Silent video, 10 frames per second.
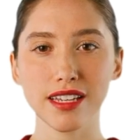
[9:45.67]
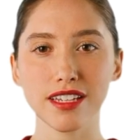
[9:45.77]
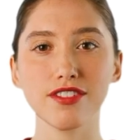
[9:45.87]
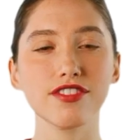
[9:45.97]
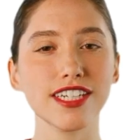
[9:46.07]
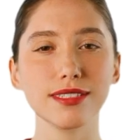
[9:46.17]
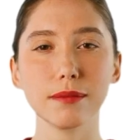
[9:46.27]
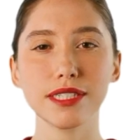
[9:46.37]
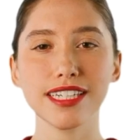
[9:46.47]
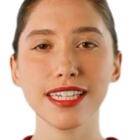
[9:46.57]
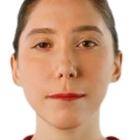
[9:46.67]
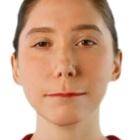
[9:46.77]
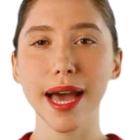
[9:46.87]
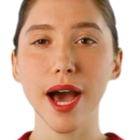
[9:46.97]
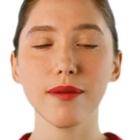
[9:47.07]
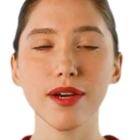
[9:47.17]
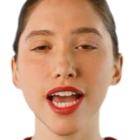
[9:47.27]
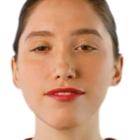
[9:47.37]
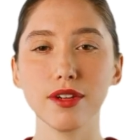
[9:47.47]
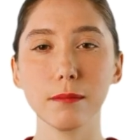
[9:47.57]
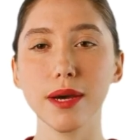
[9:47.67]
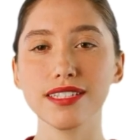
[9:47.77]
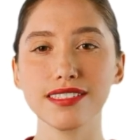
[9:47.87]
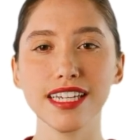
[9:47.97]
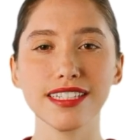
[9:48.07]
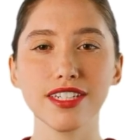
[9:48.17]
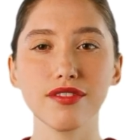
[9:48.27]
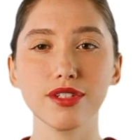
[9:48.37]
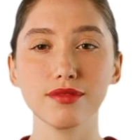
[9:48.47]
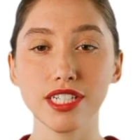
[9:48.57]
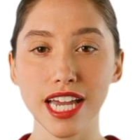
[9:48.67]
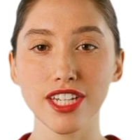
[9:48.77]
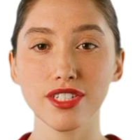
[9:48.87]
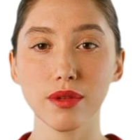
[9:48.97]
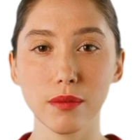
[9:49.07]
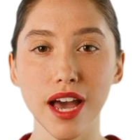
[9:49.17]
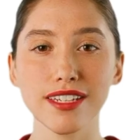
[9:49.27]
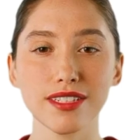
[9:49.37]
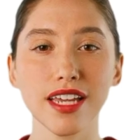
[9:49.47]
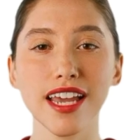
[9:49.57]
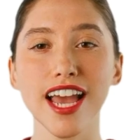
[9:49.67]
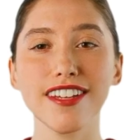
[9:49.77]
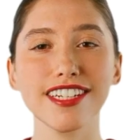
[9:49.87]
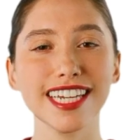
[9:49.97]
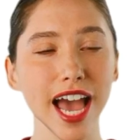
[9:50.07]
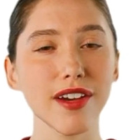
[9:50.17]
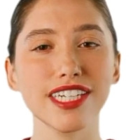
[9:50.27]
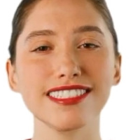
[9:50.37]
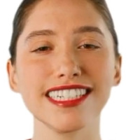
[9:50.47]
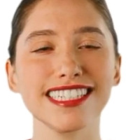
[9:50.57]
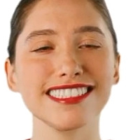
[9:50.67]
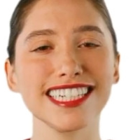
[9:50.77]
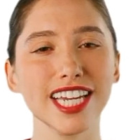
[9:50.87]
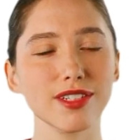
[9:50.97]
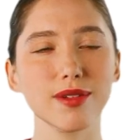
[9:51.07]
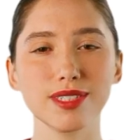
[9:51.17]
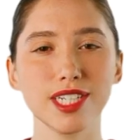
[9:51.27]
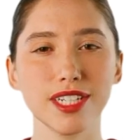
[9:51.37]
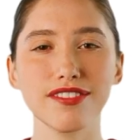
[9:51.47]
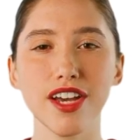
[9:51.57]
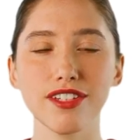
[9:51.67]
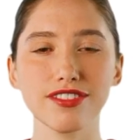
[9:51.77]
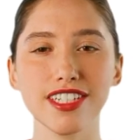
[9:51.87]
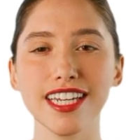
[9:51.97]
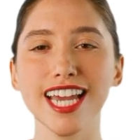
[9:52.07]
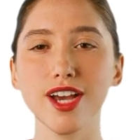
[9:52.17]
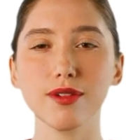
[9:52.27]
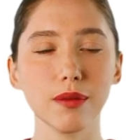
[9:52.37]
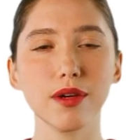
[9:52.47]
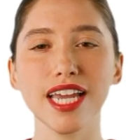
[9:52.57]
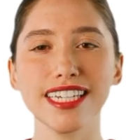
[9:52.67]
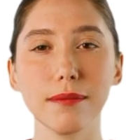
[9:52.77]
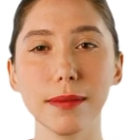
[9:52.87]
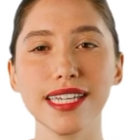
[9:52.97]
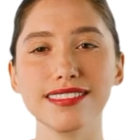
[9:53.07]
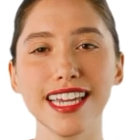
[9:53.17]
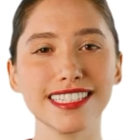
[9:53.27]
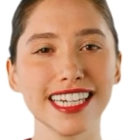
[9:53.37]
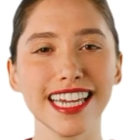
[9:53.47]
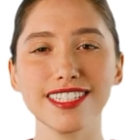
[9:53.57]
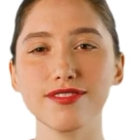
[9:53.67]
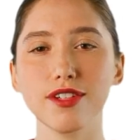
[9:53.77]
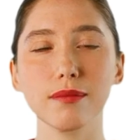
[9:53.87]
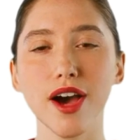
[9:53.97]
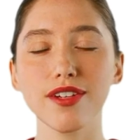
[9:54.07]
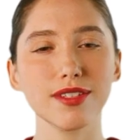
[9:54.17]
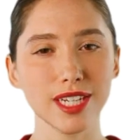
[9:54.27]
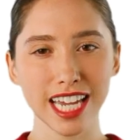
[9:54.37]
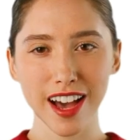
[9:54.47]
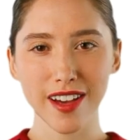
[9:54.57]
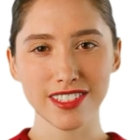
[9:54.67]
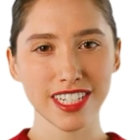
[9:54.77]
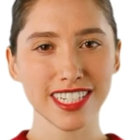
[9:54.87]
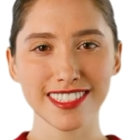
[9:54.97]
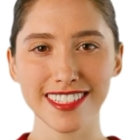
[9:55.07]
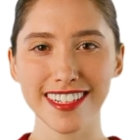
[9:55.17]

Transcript: The flexibility, power, and robustness of the relational model have allowed it to continuously evolve, incorporating the best ideas from other technologies.